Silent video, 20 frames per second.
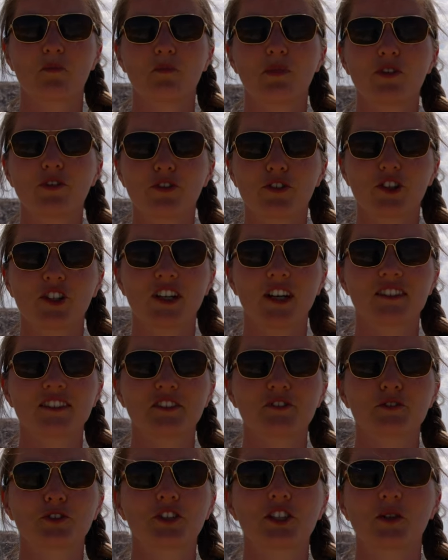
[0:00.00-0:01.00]
Before
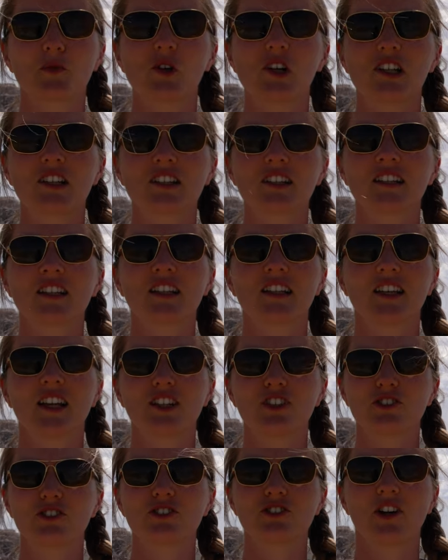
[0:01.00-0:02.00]
1941,
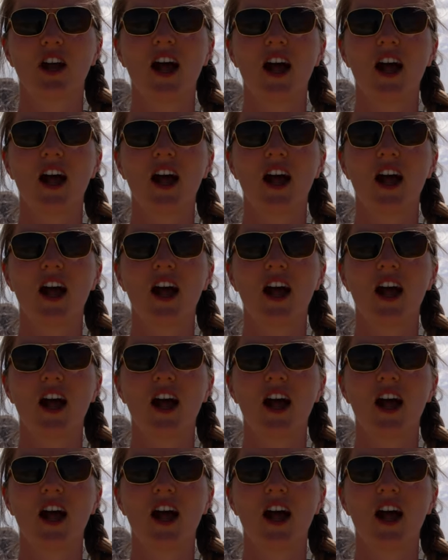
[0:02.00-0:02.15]
it used to